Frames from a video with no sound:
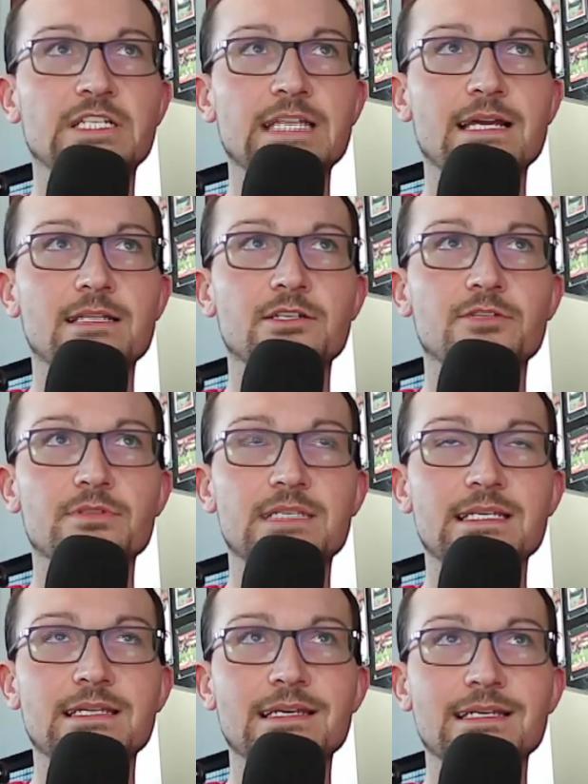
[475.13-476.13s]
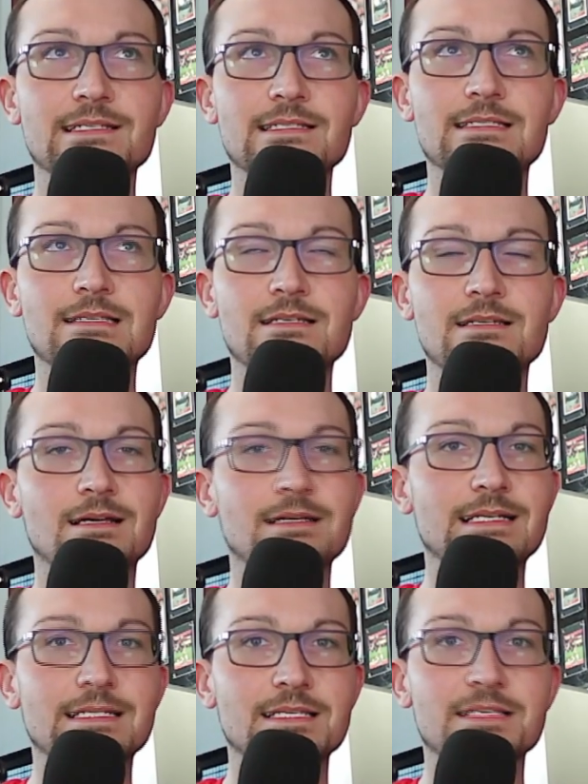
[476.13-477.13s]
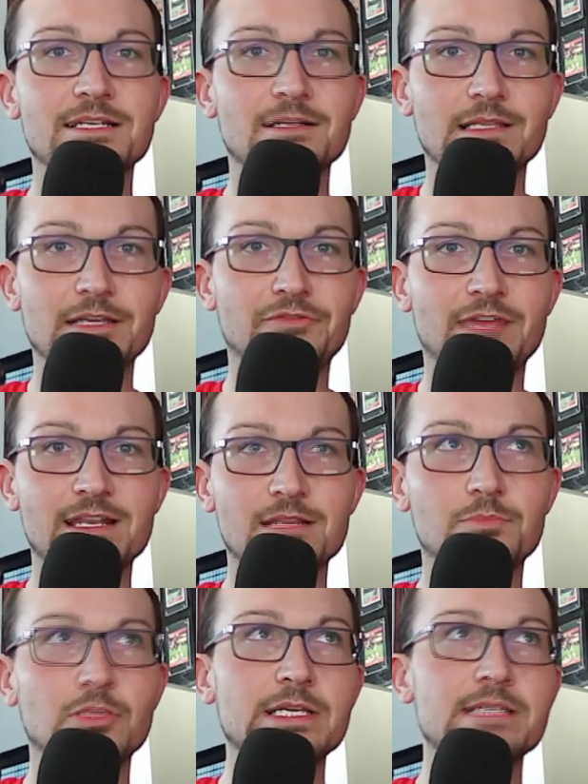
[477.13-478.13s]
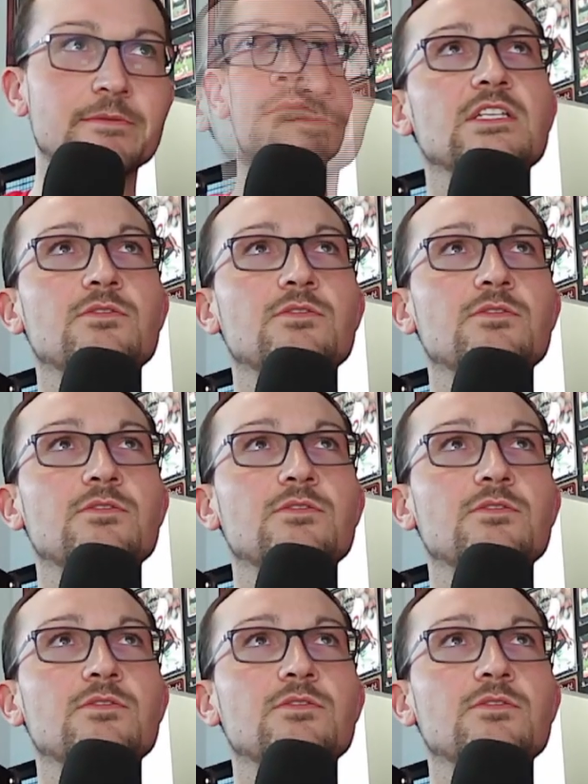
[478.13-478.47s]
yeah, Nguse is not necessarily a fan of the police. This